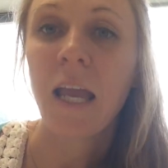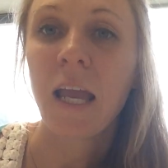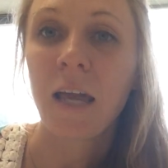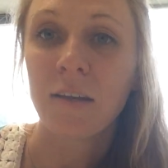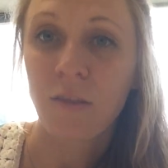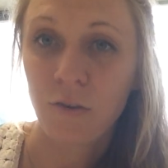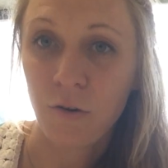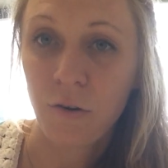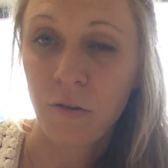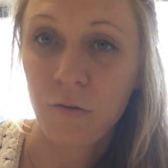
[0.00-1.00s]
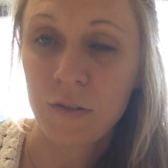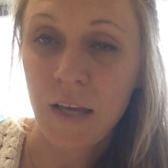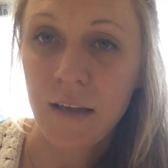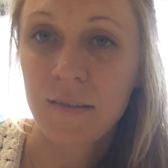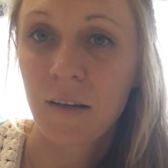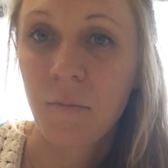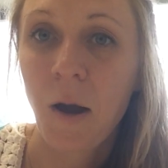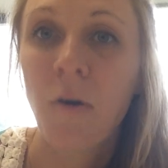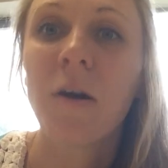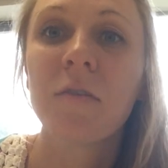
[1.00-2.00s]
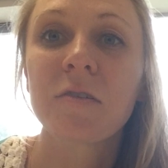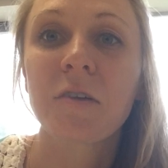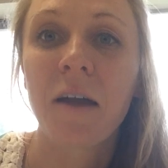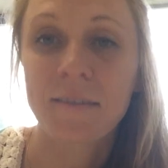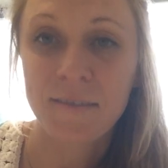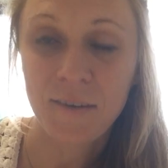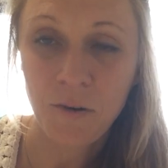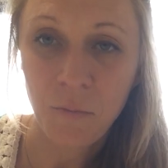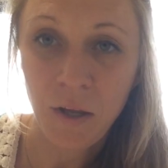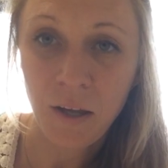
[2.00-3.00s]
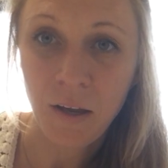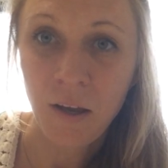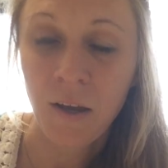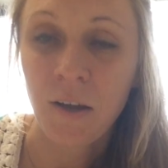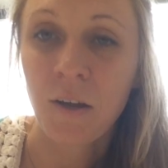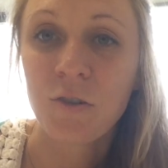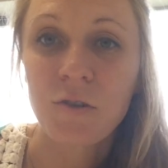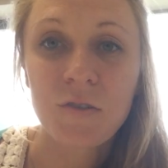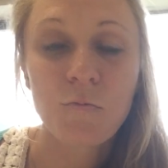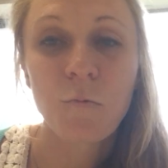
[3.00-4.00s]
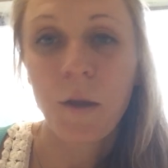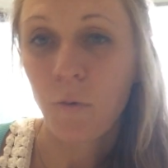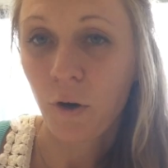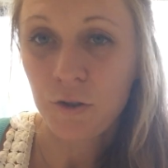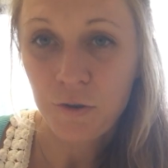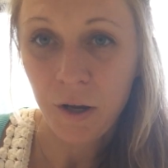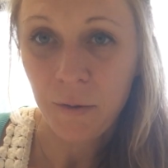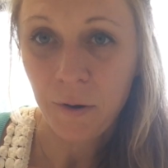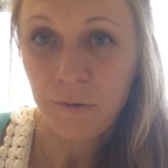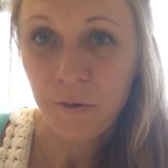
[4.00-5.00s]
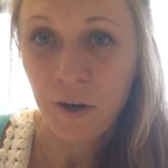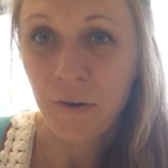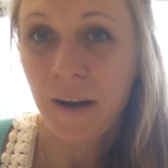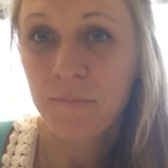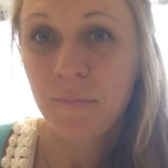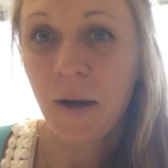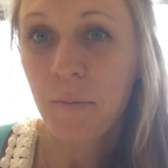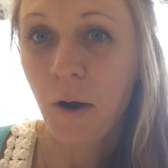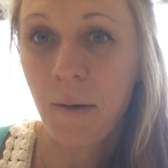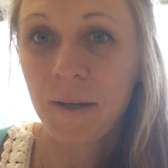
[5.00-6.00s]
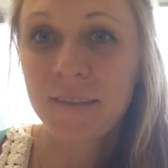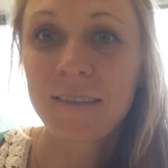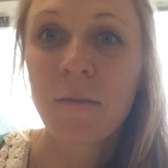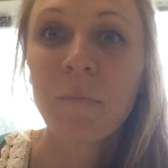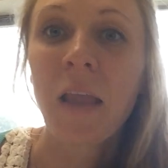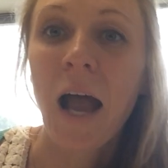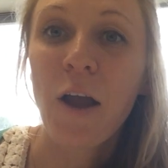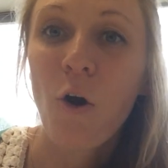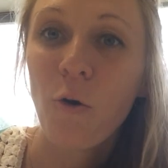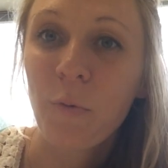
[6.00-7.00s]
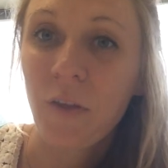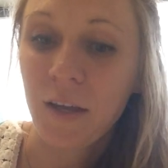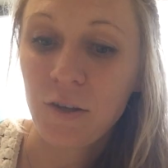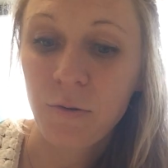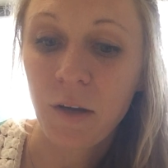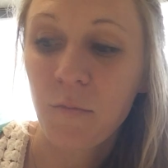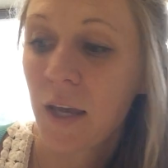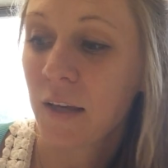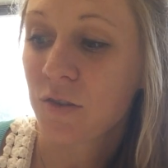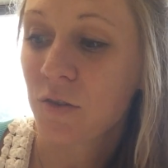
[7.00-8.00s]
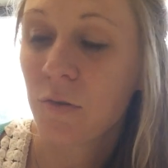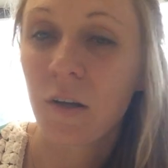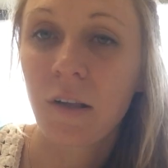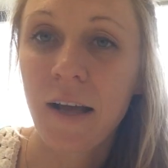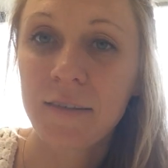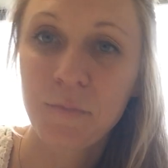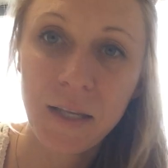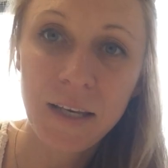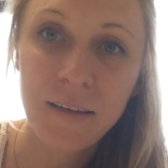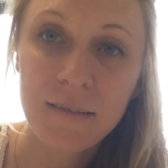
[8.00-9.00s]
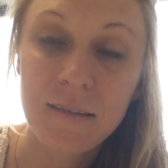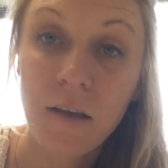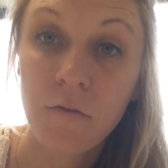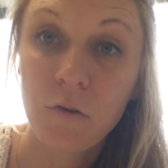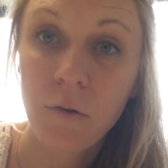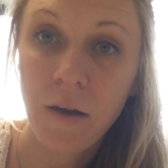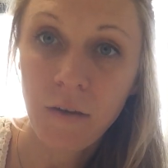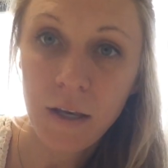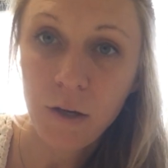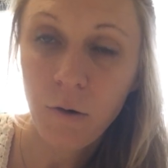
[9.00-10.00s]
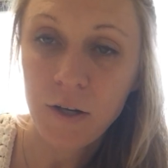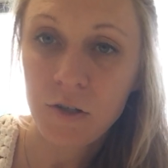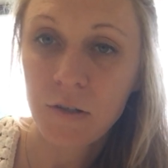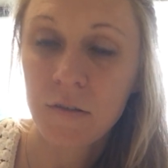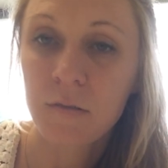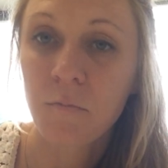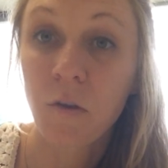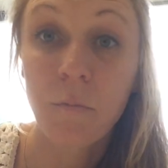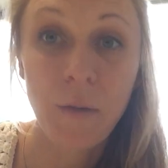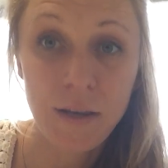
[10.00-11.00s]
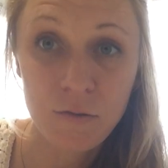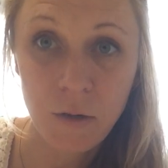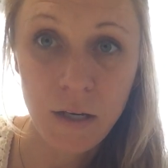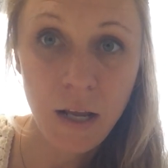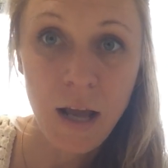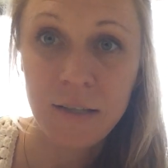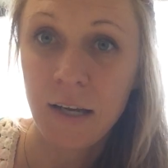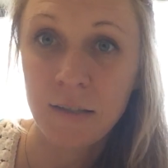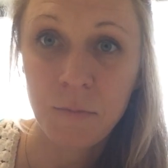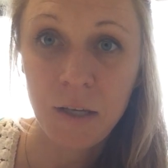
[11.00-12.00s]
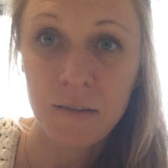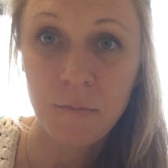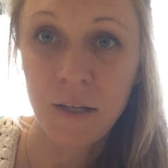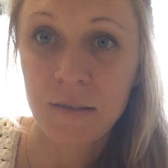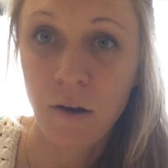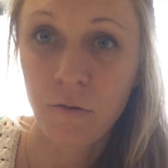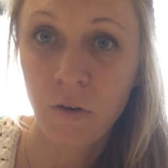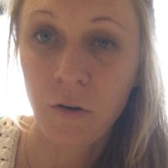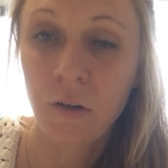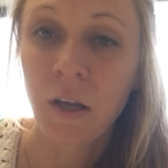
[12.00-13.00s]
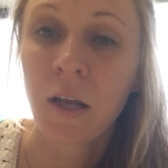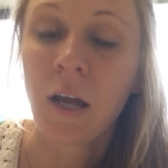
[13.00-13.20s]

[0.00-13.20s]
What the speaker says: and you're enthusiastic about, and this class is going to be just way more enjoyable for you, I promise. I hope that you can make it to the class meetings. If you have any questions, the best way to contact me is my cell phone,